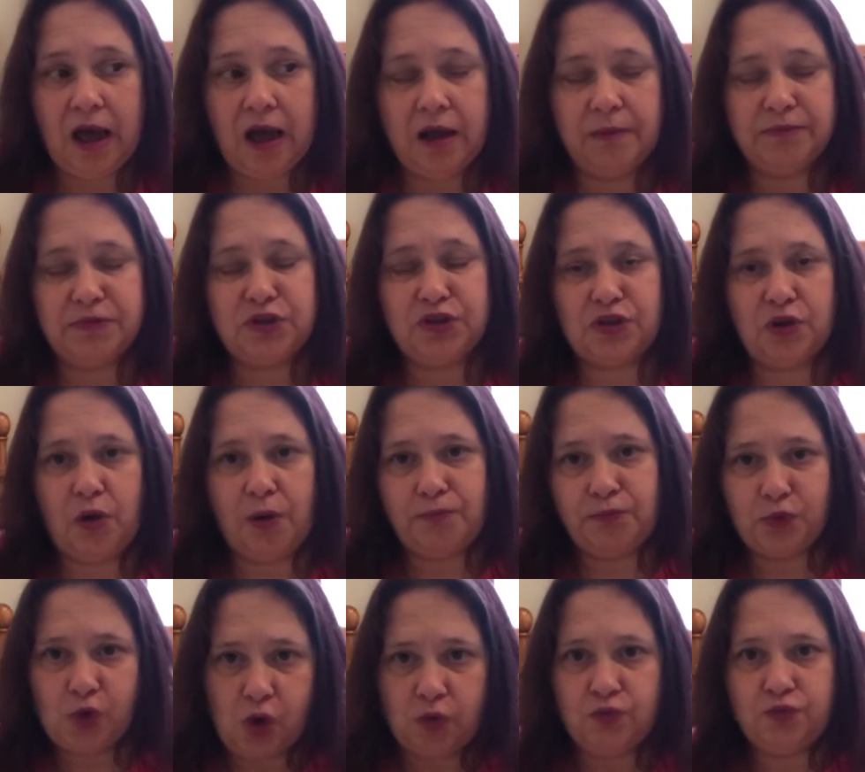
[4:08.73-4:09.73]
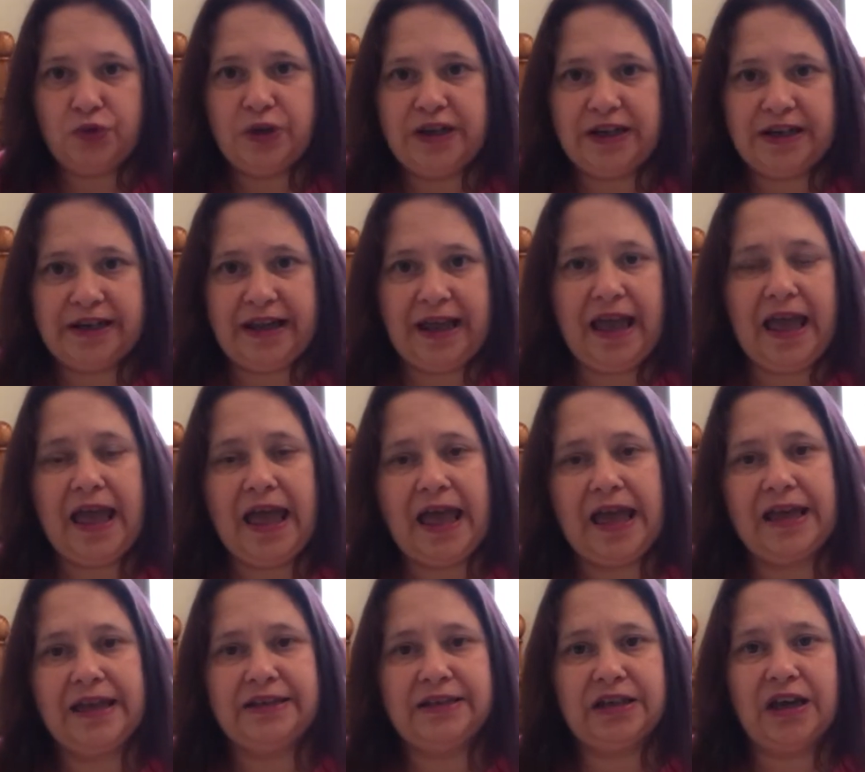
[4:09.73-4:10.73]
So I'm not really
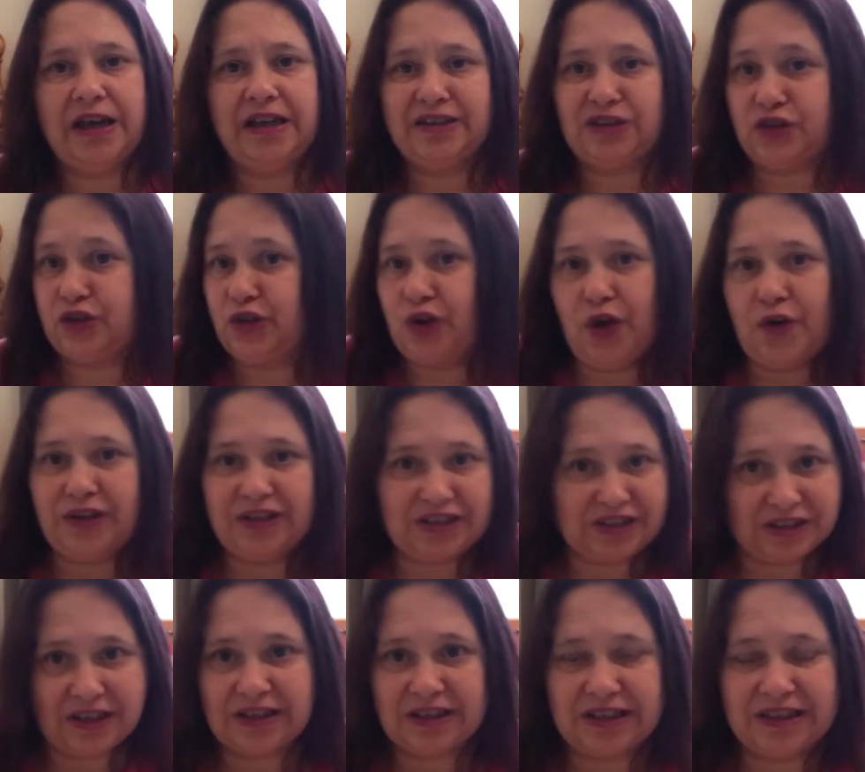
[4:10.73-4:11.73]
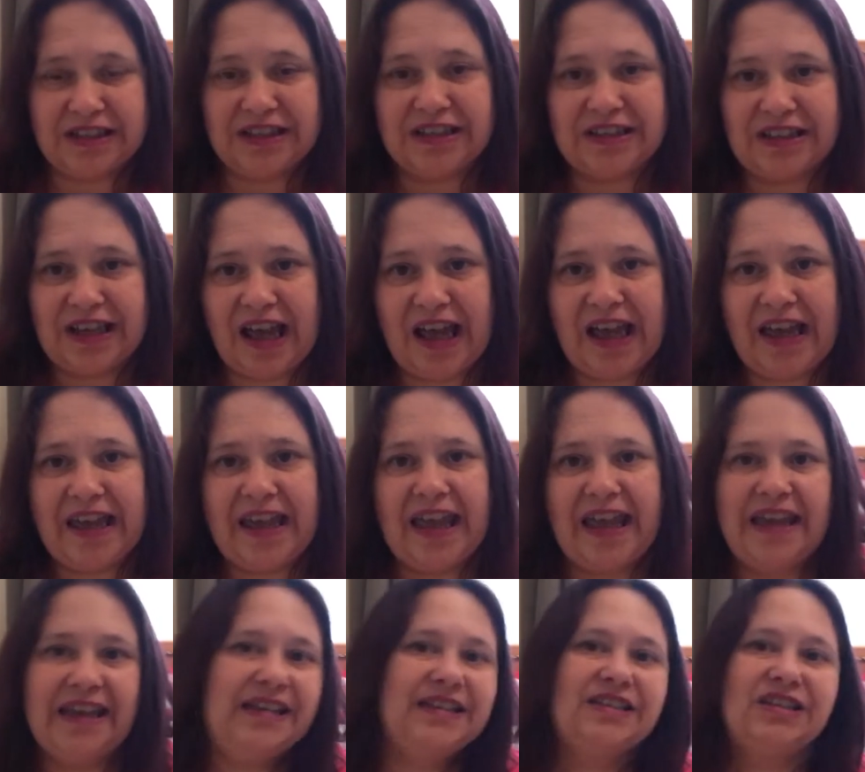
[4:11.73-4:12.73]
ahead. As you know, it's Sunday today,
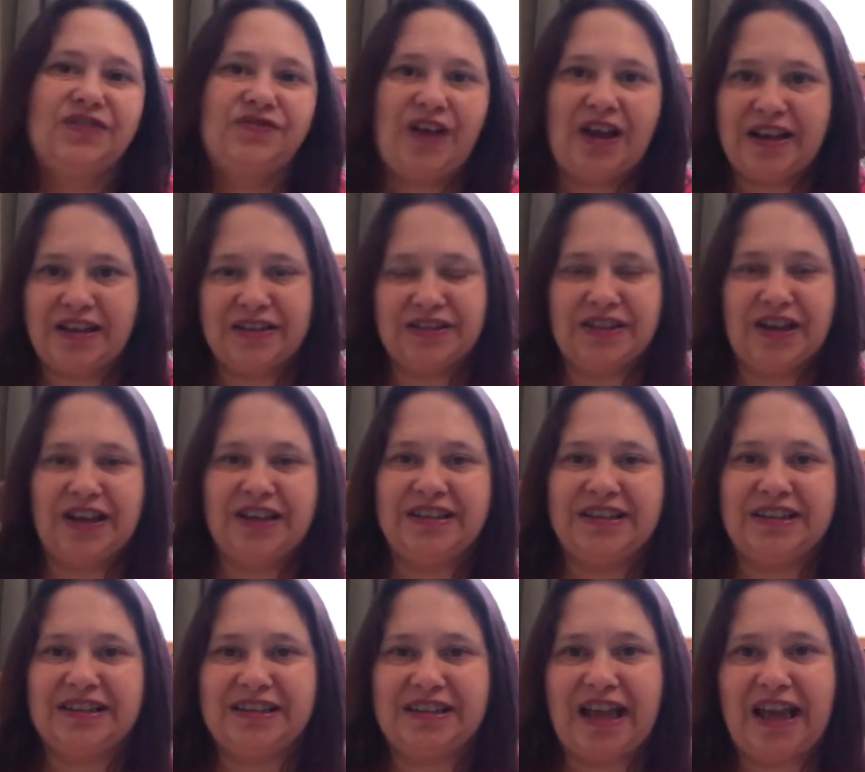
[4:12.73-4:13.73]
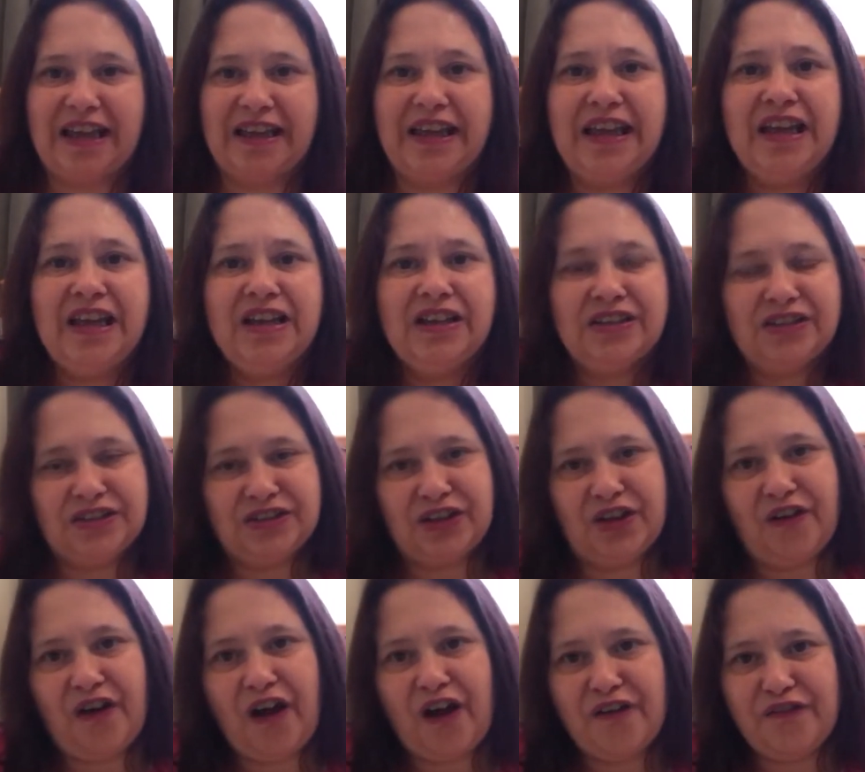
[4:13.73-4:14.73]
it's Valentine's Day, so
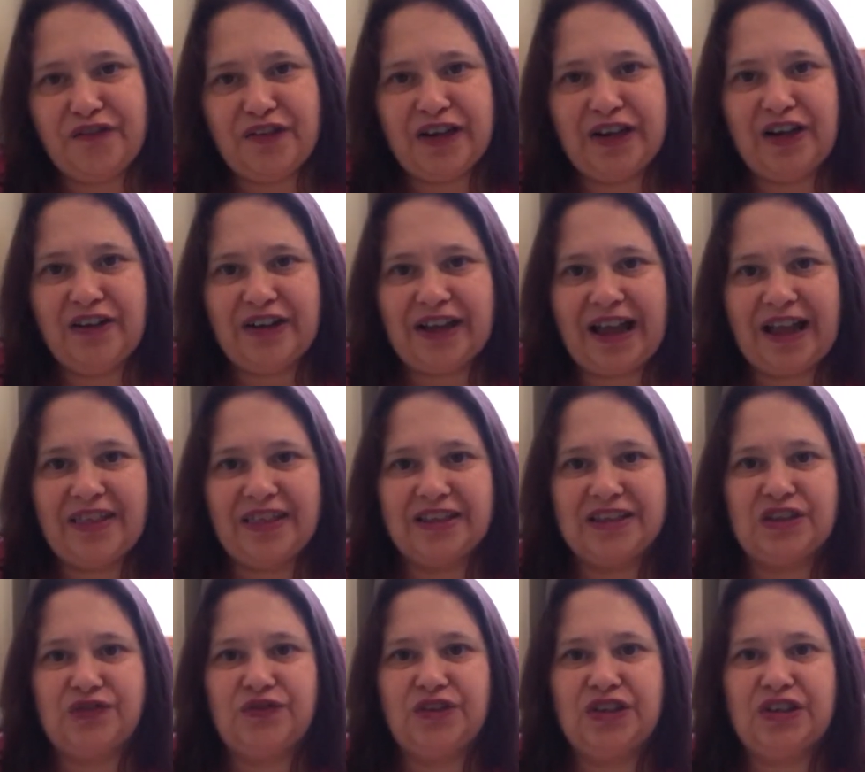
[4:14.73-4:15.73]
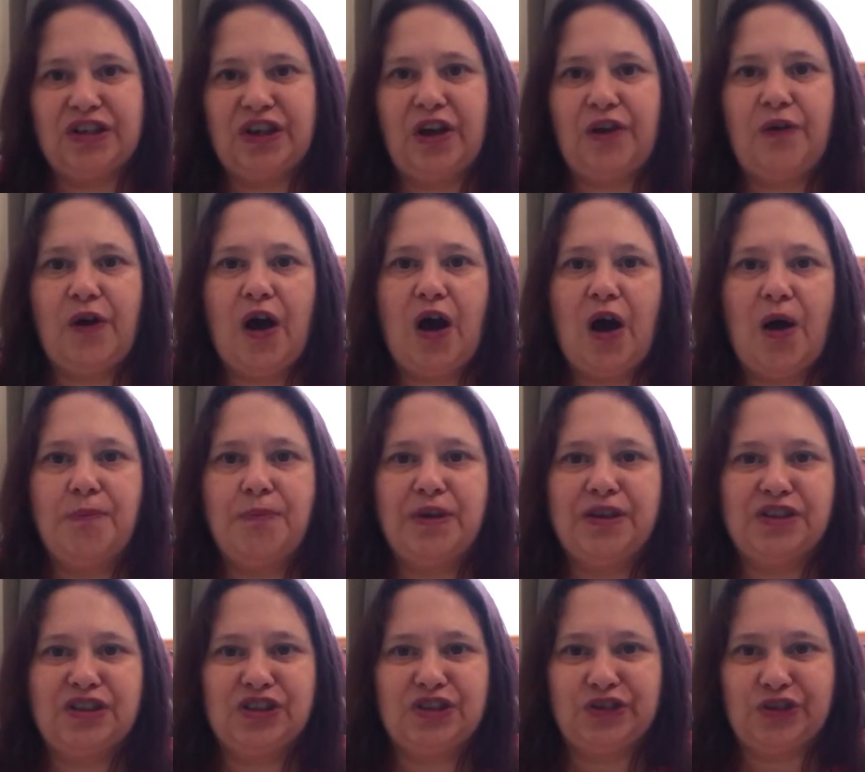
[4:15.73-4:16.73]
hopefully I'll get this video up
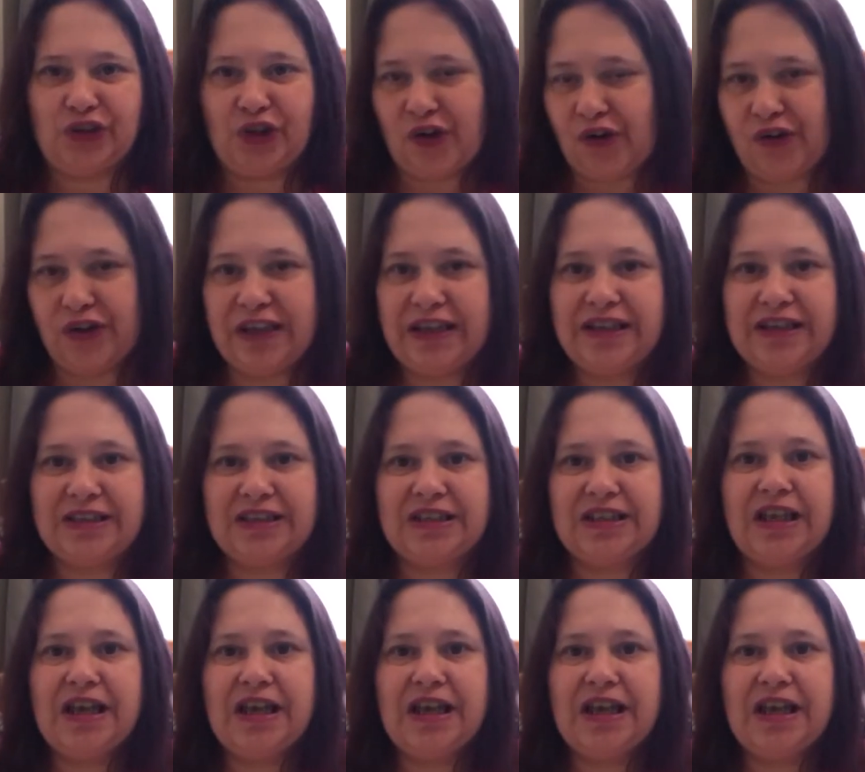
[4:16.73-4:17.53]
tonight.